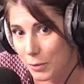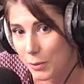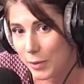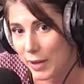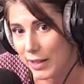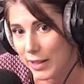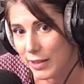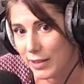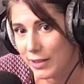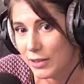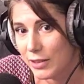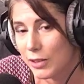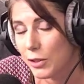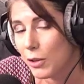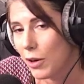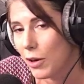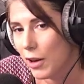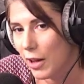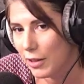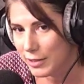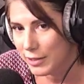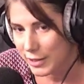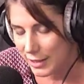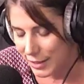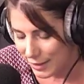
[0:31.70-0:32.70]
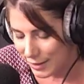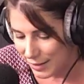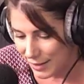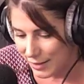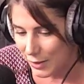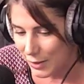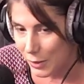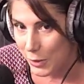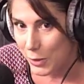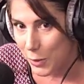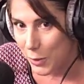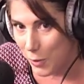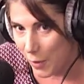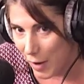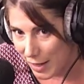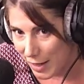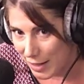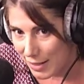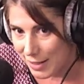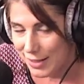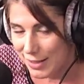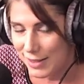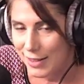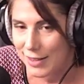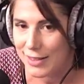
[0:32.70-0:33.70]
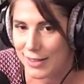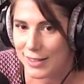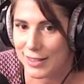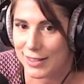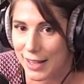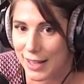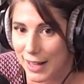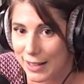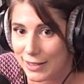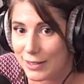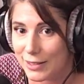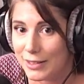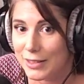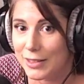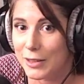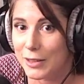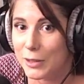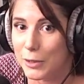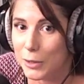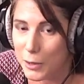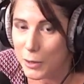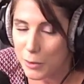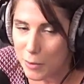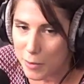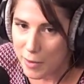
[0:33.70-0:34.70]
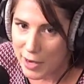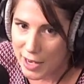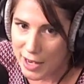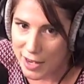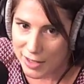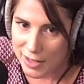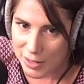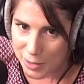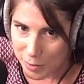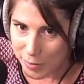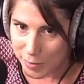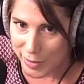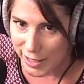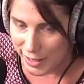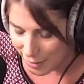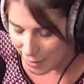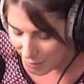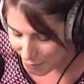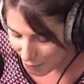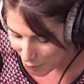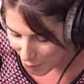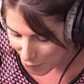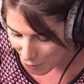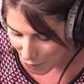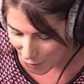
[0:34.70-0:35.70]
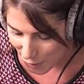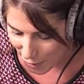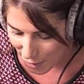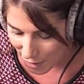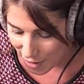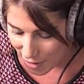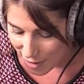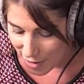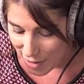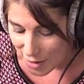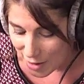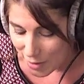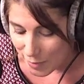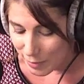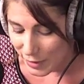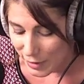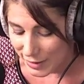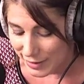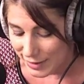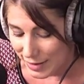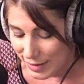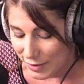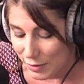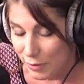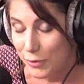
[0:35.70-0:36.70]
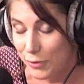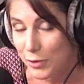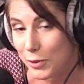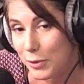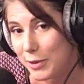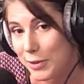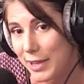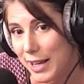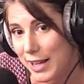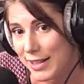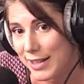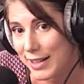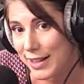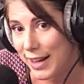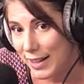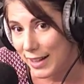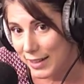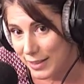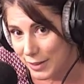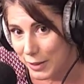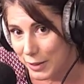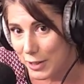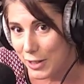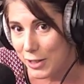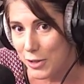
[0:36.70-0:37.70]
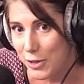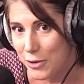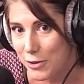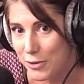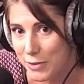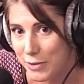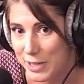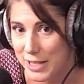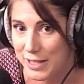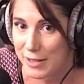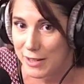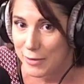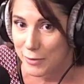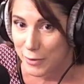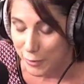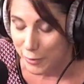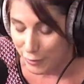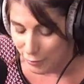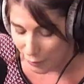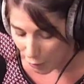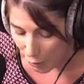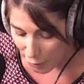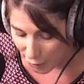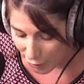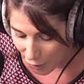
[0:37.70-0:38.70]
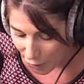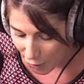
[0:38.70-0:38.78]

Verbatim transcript: when you landed in the US that you were the player of the year. But then a few days later, you received a phone